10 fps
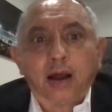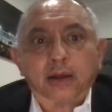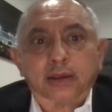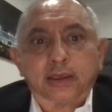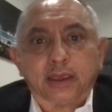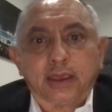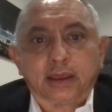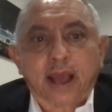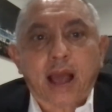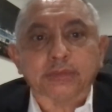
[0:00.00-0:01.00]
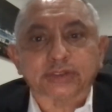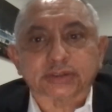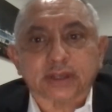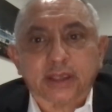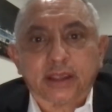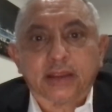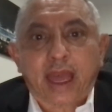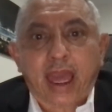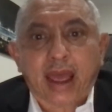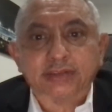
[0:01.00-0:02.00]
He comes in
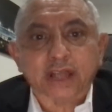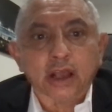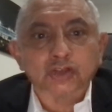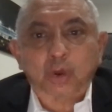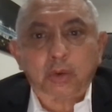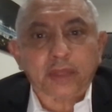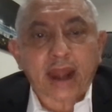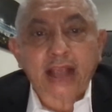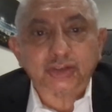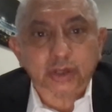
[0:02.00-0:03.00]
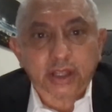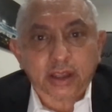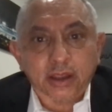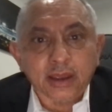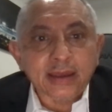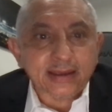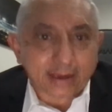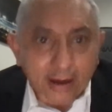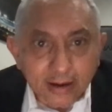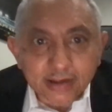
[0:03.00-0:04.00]
as someone that actually
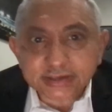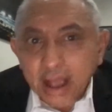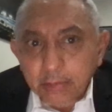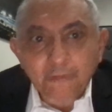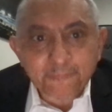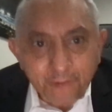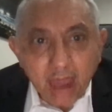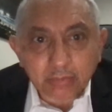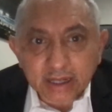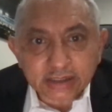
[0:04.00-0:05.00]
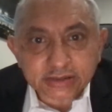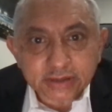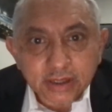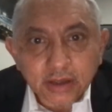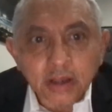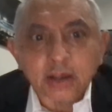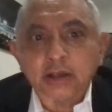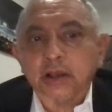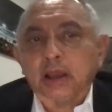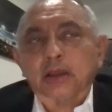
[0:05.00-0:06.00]
cares about families.
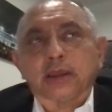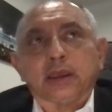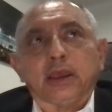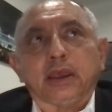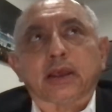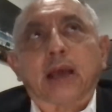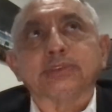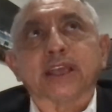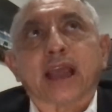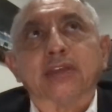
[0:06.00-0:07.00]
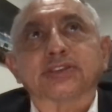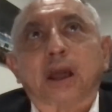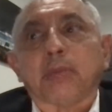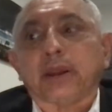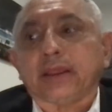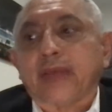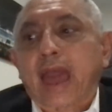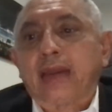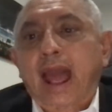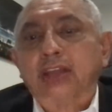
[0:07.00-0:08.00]
He comes in as somebody
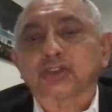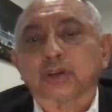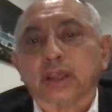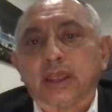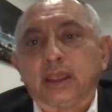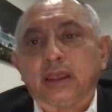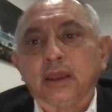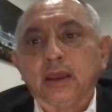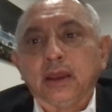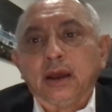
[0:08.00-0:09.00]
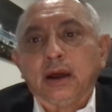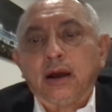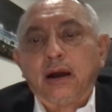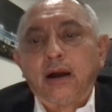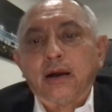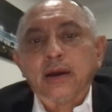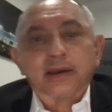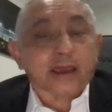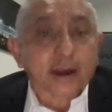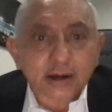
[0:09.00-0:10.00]
that actually uh,
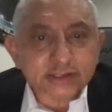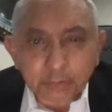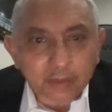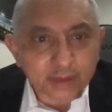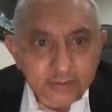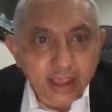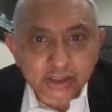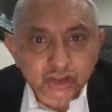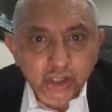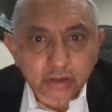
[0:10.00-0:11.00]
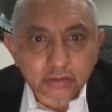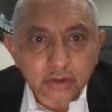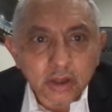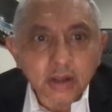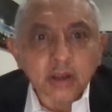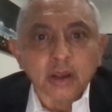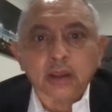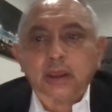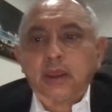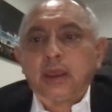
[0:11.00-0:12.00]
cares about the nation.
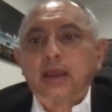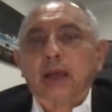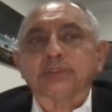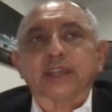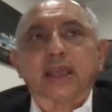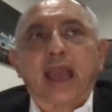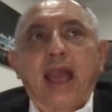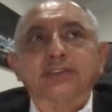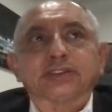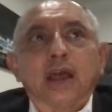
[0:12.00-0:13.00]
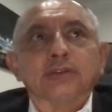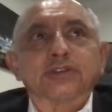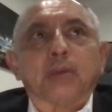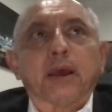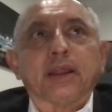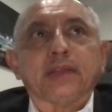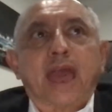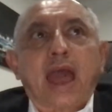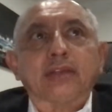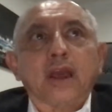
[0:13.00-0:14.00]
He comes in as somebody
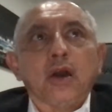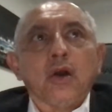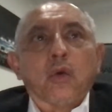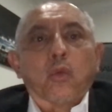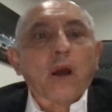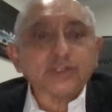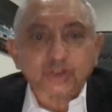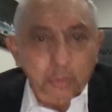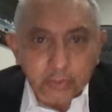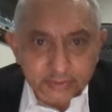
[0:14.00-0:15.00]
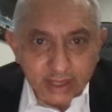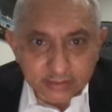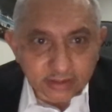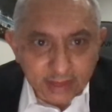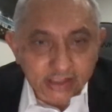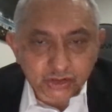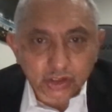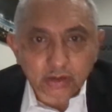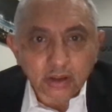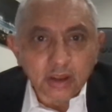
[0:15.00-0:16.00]
that wants to protect the
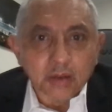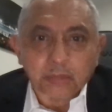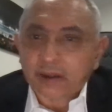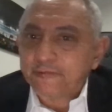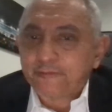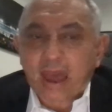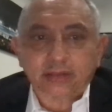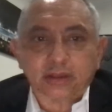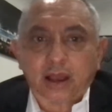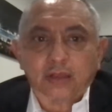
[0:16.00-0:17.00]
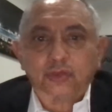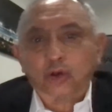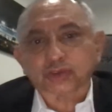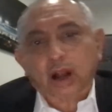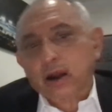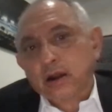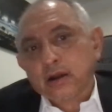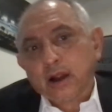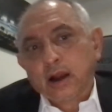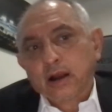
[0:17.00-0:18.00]
nation, but in fact, those are
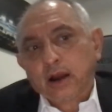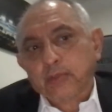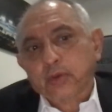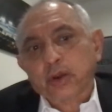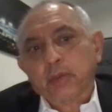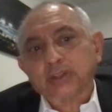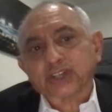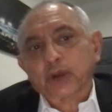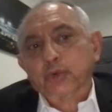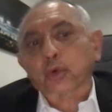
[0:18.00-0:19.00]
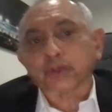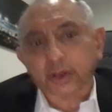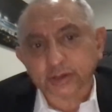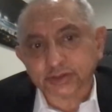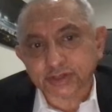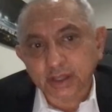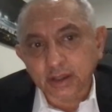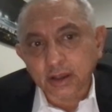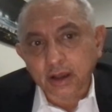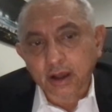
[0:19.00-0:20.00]
pretty much erroneous
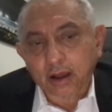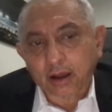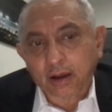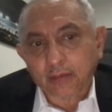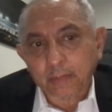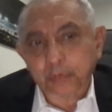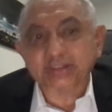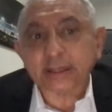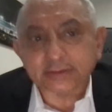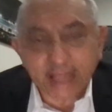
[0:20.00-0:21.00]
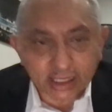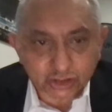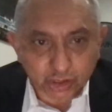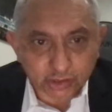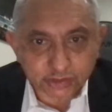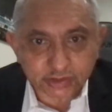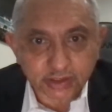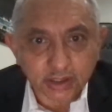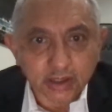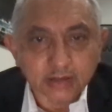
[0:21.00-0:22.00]
presentations
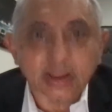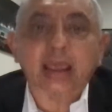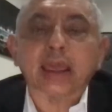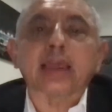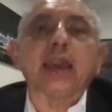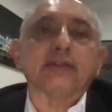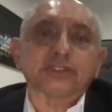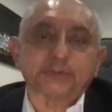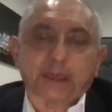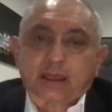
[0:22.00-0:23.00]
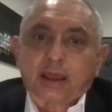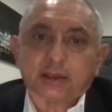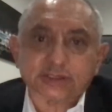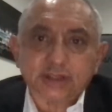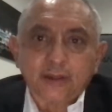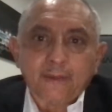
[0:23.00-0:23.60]
that he gives, because